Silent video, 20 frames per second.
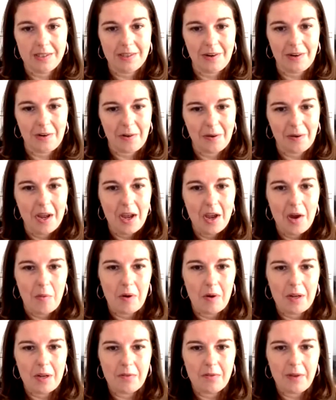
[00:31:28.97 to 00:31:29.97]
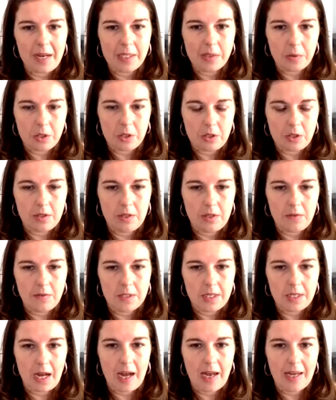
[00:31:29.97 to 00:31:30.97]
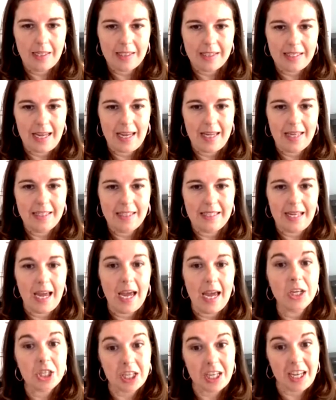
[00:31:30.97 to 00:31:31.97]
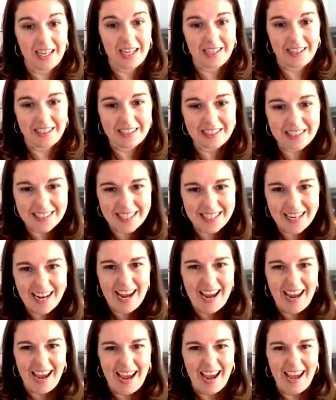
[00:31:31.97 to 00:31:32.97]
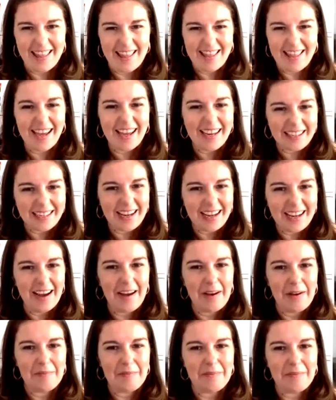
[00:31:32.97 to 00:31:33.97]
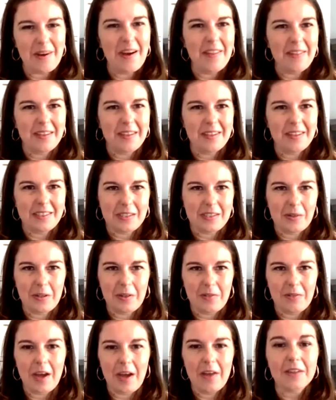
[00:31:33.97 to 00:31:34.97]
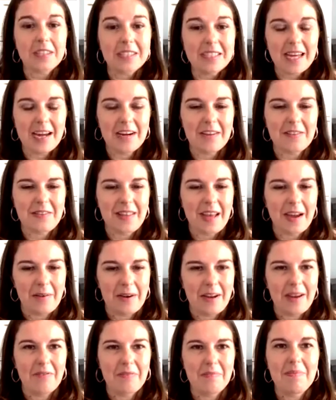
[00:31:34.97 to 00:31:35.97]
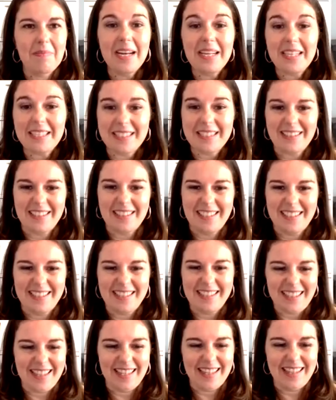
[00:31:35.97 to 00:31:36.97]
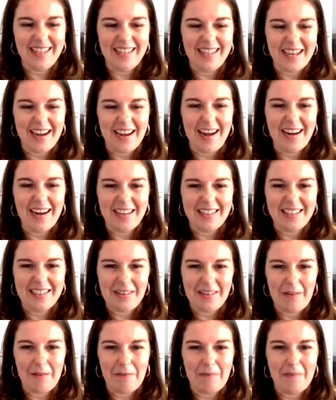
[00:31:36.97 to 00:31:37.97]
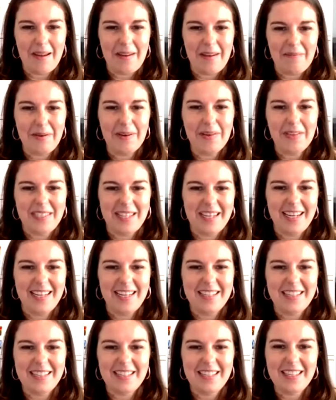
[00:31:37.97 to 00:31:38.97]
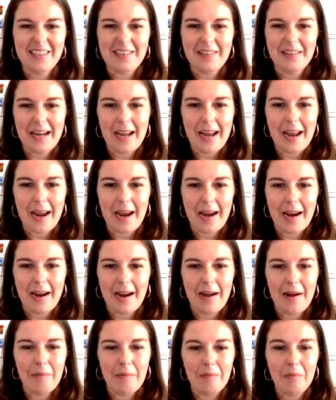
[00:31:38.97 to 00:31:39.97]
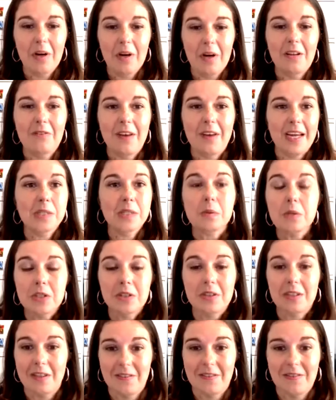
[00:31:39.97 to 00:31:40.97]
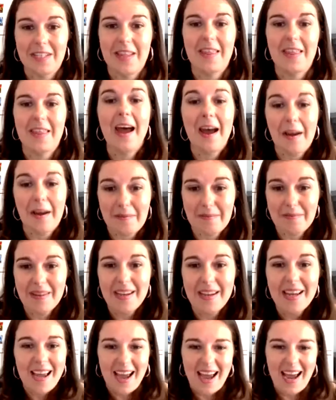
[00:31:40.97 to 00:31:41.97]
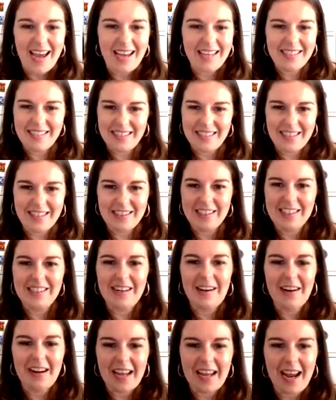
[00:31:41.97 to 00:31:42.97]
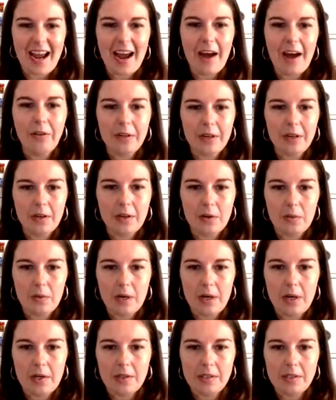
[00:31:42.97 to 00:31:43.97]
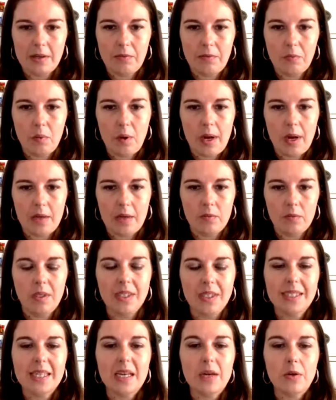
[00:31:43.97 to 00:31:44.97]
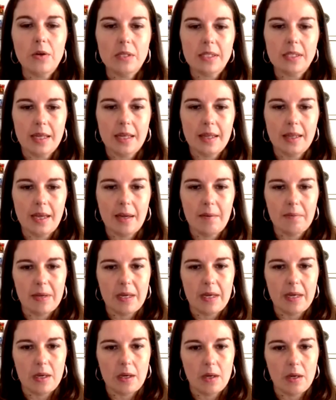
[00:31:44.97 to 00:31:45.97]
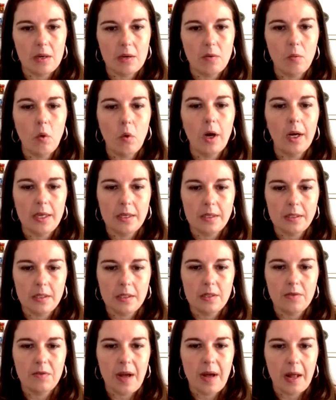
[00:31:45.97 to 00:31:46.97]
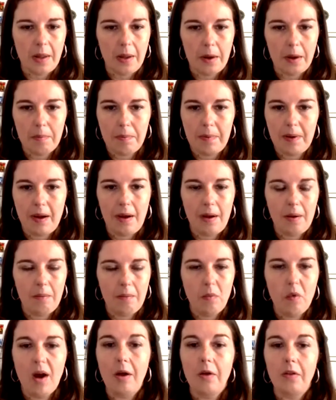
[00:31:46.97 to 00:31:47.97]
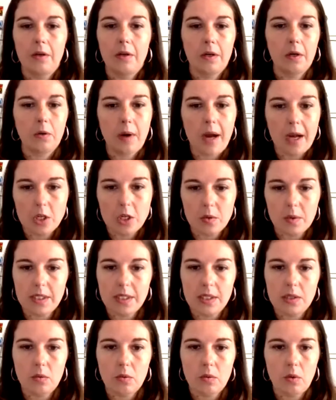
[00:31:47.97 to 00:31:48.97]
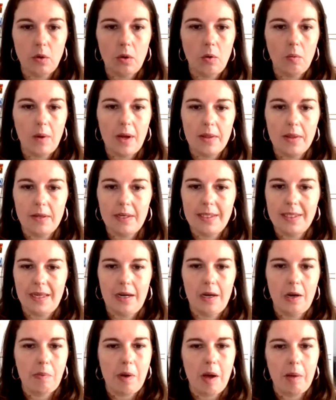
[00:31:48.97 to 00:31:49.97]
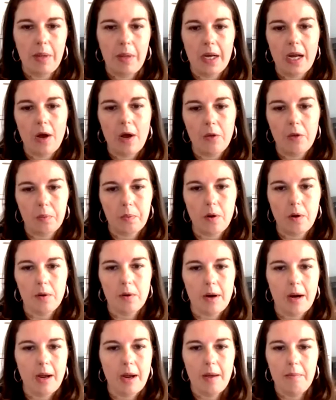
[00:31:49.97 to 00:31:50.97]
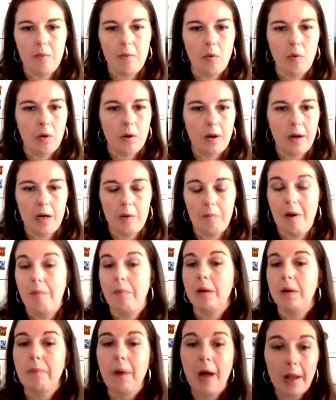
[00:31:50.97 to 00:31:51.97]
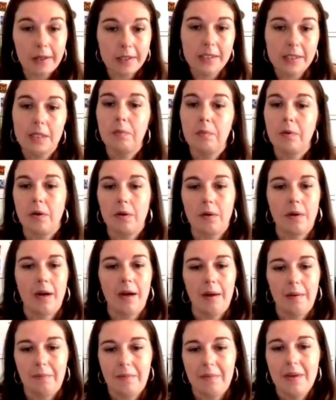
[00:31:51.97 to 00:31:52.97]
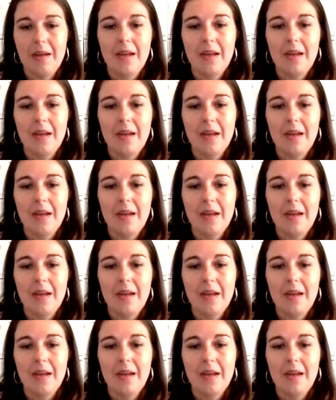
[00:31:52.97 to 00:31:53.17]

So what advice would you give to us as educators and mm-hmm. then um, on the sort of other side of that, we have many students in the audience who have been posting into the Q&A. Um, what advice would you give to them as they're starting out their careers of what, what skills can they be working to develop um, while they're in graduate school, whether it's in a public health program or in a public policy program?